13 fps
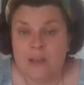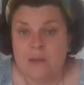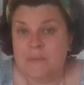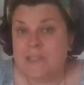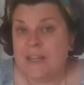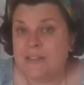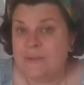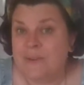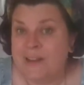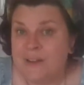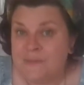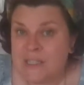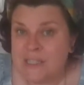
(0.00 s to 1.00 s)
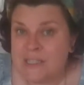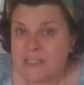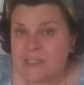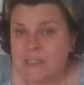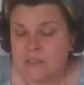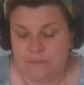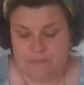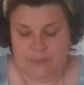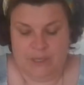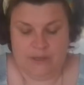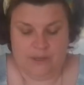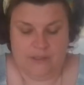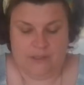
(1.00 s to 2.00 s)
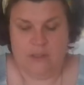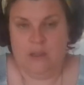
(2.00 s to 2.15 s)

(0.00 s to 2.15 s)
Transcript: But I don't have these because